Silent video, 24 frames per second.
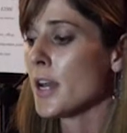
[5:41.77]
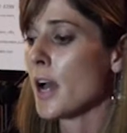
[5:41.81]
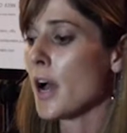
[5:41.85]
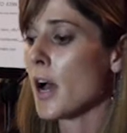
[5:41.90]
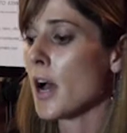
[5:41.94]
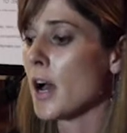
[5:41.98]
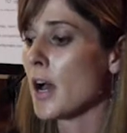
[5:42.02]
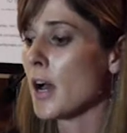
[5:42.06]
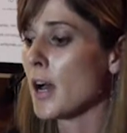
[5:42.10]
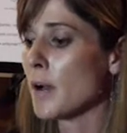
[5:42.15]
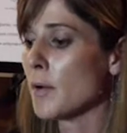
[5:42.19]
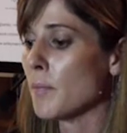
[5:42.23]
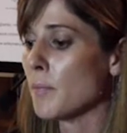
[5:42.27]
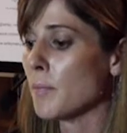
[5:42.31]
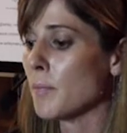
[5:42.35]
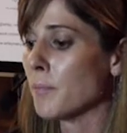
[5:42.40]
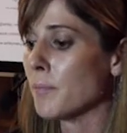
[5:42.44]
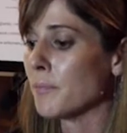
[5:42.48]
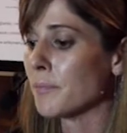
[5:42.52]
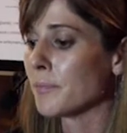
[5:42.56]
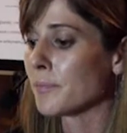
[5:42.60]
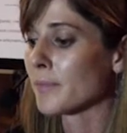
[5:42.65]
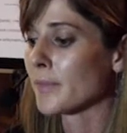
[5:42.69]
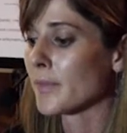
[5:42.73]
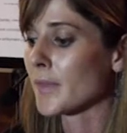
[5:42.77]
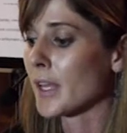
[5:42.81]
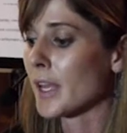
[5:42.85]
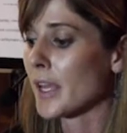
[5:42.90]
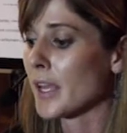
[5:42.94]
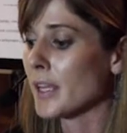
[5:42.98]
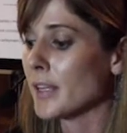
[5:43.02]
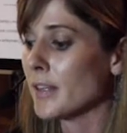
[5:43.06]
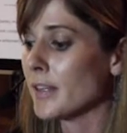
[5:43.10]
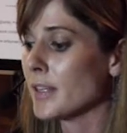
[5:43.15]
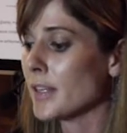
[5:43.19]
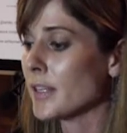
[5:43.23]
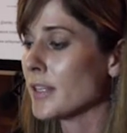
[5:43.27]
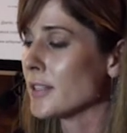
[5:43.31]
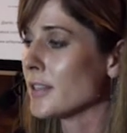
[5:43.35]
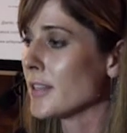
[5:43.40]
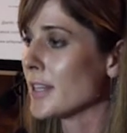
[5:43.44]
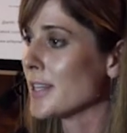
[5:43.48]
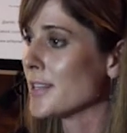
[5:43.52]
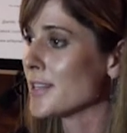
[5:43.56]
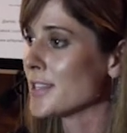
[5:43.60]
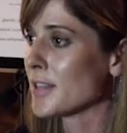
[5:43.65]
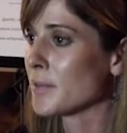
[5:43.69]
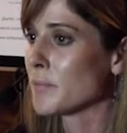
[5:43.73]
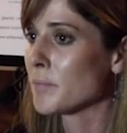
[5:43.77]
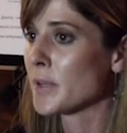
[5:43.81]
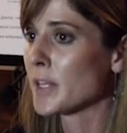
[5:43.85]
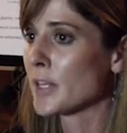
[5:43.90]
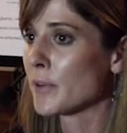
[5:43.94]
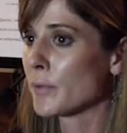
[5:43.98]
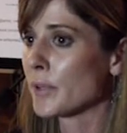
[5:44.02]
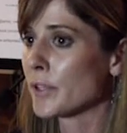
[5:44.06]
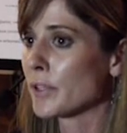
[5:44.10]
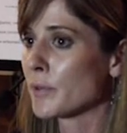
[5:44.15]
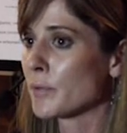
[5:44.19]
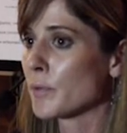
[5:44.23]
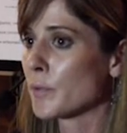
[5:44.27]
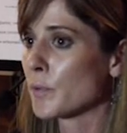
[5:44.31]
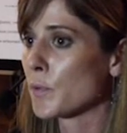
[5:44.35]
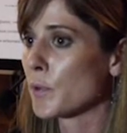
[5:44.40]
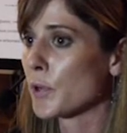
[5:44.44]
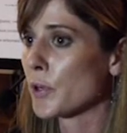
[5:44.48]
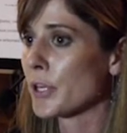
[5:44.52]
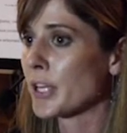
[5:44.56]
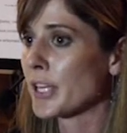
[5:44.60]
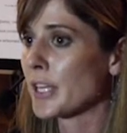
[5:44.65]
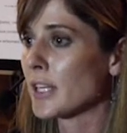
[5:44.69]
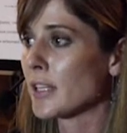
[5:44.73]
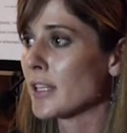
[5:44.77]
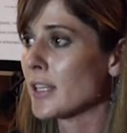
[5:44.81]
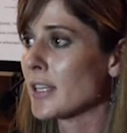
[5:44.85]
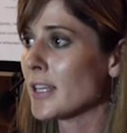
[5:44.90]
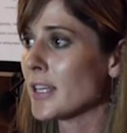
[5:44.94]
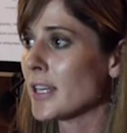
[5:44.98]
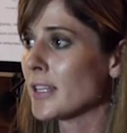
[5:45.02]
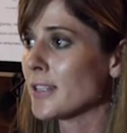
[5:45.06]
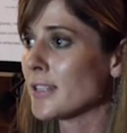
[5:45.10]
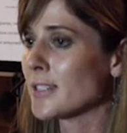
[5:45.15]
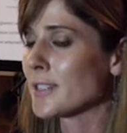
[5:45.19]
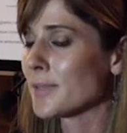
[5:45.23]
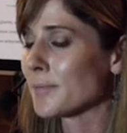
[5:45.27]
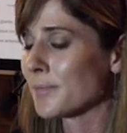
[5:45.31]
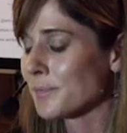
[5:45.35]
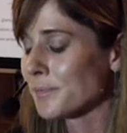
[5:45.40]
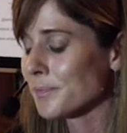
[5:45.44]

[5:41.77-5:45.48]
And it ends up being really rewarding in the end.